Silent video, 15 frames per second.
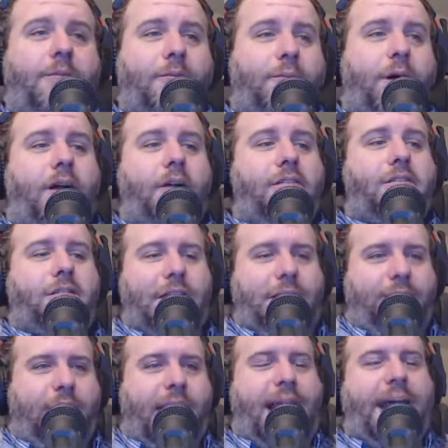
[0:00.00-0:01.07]
partially
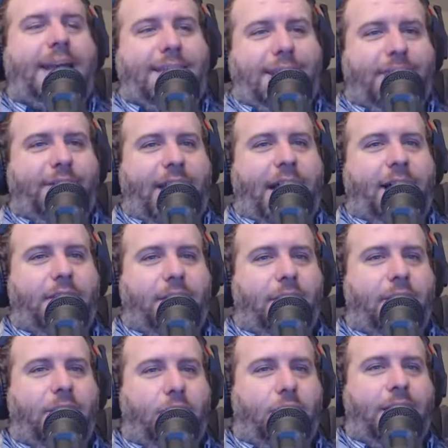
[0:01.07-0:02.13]
for
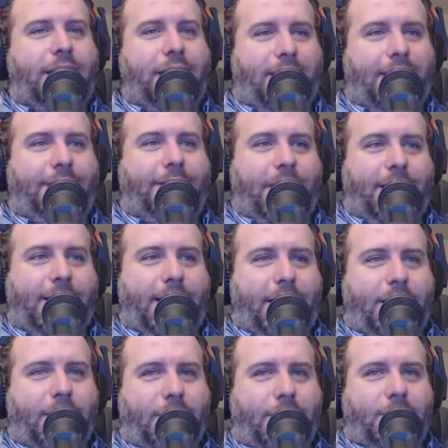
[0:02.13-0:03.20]
anti-vaxxers who wanted to send their kids
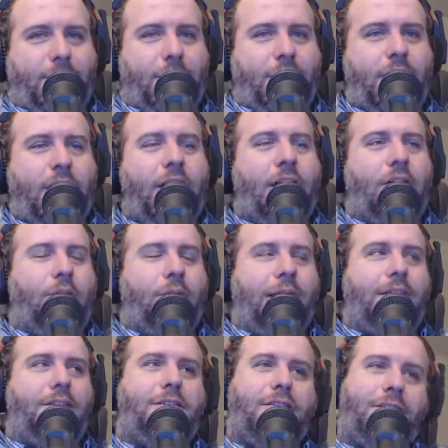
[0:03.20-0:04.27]
to school,
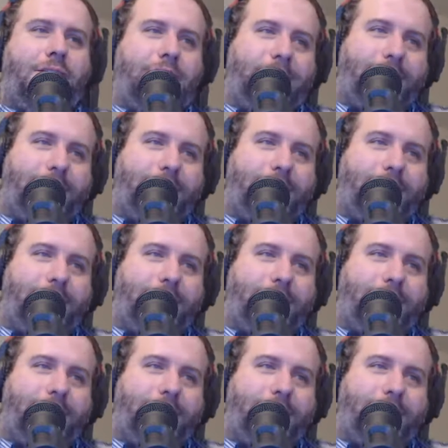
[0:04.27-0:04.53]
which